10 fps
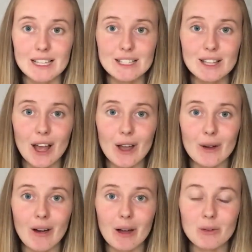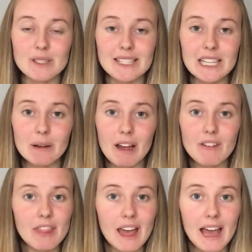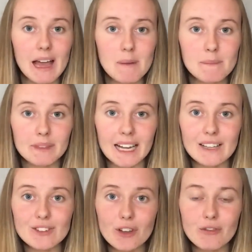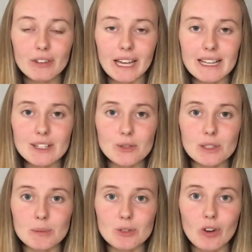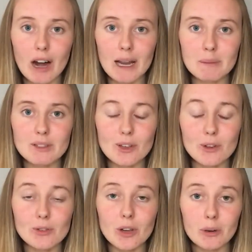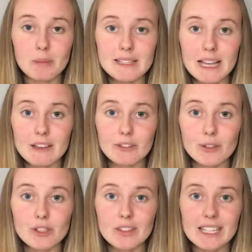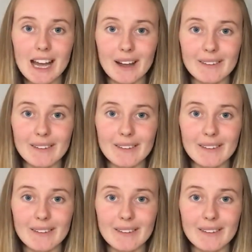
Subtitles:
So I will see you over there, and don't forget to subscribe so you don't miss a future video.